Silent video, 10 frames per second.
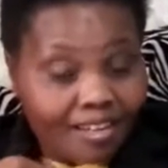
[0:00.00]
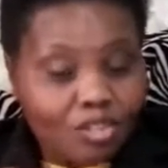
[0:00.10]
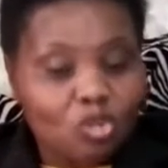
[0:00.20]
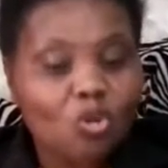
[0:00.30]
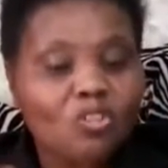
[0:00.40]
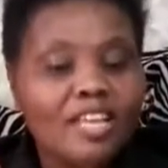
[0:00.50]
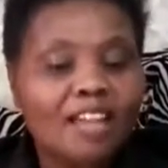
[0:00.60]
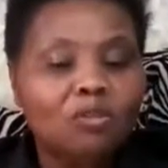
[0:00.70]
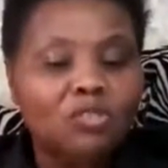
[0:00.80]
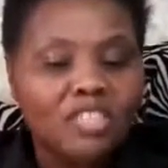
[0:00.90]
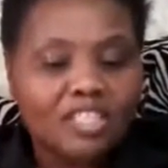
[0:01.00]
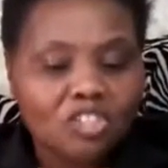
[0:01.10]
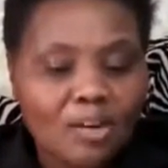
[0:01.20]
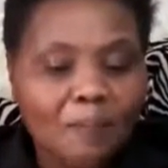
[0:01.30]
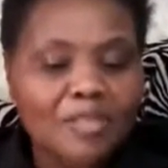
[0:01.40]
So there are those
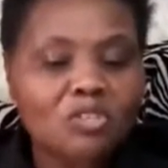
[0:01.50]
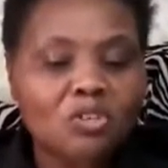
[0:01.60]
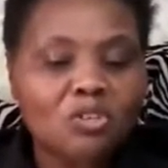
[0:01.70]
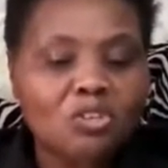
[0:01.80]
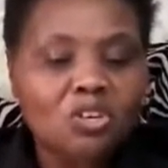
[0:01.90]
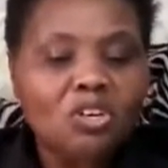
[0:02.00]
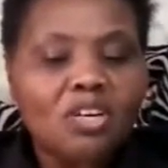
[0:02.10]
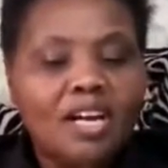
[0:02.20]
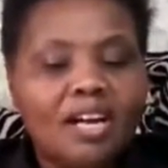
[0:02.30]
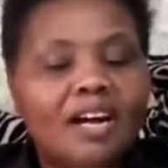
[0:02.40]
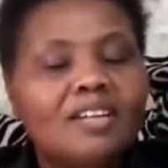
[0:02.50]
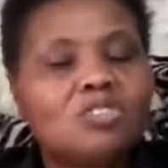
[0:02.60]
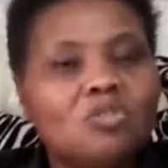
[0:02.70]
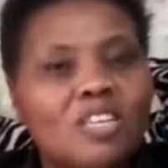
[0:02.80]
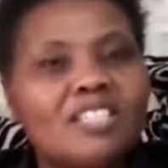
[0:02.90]
intrapersonal
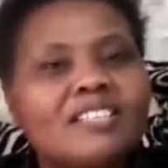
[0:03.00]
stressors.